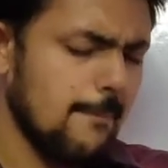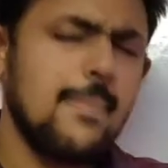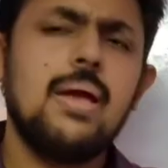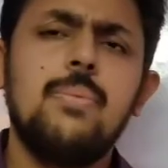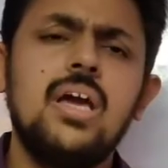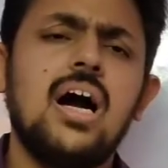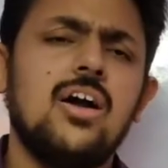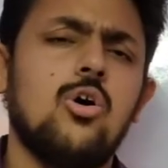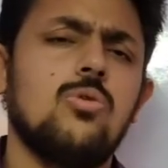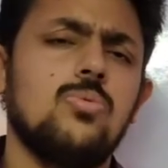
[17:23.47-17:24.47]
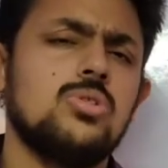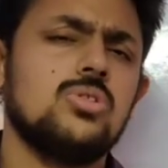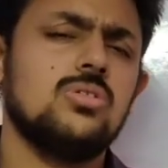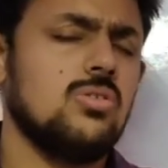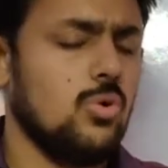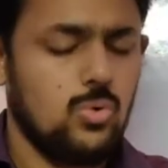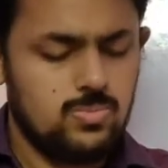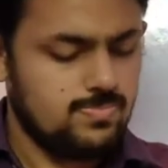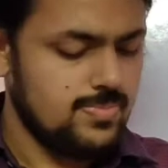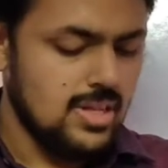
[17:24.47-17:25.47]
Maybe I almost?
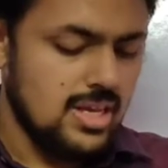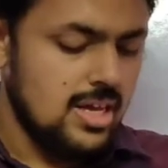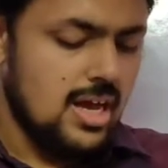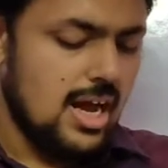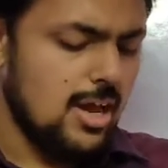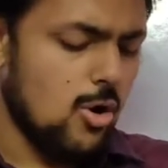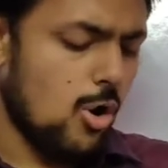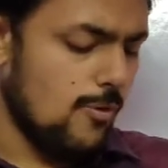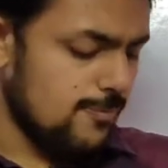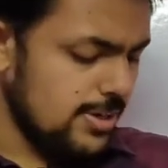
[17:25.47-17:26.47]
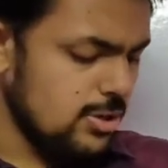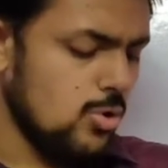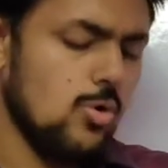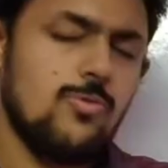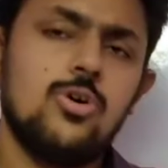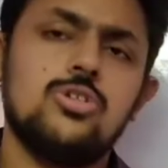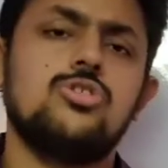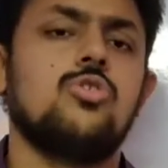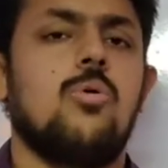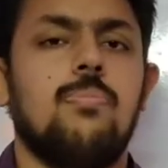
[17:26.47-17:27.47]
No. I often go for
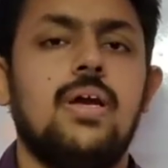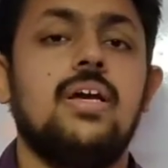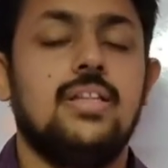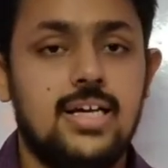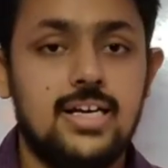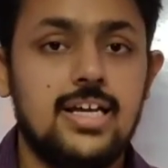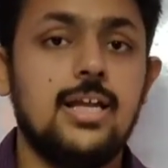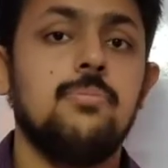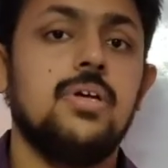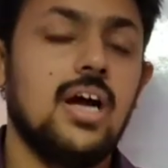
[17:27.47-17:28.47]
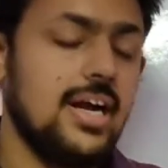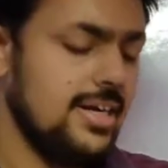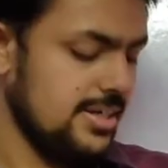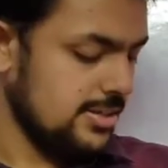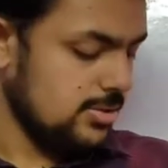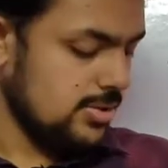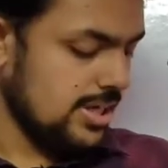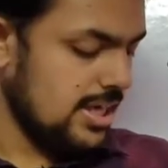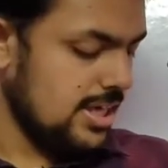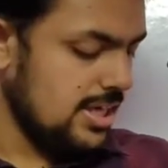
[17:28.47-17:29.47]
shopping. That can be right.
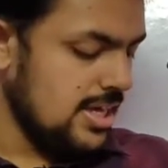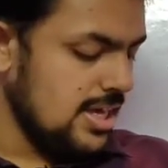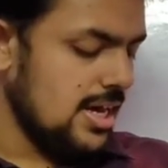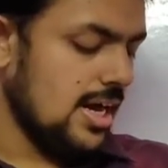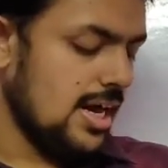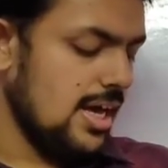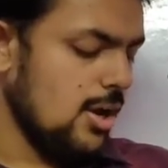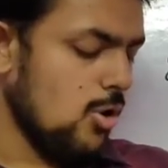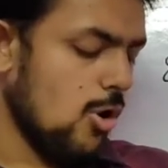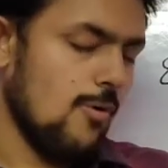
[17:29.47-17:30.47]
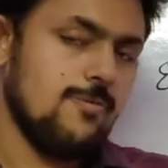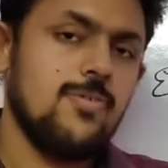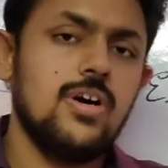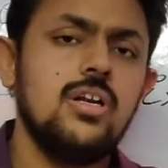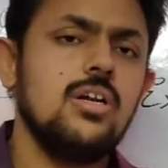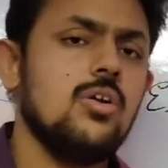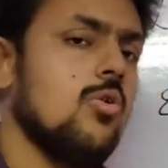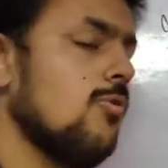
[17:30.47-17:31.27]
Okay. I often go